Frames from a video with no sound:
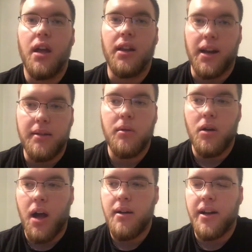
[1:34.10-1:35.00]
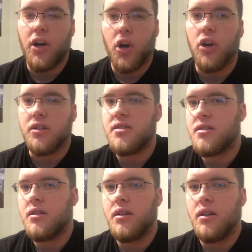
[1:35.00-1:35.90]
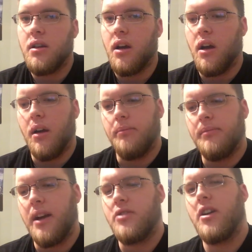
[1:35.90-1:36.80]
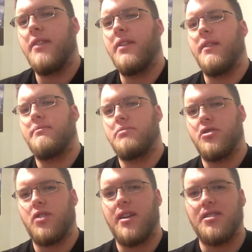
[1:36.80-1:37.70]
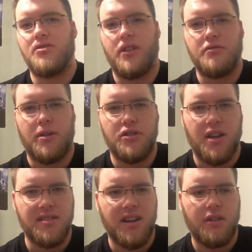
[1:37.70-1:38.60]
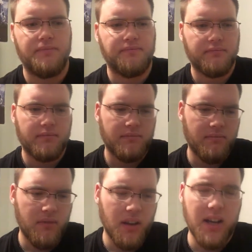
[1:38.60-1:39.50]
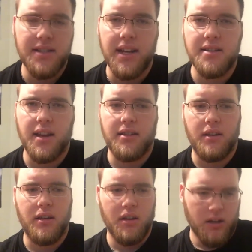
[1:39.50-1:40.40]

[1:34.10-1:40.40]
Like, it hurts. I've been trying to stretch my chest out, because that's like the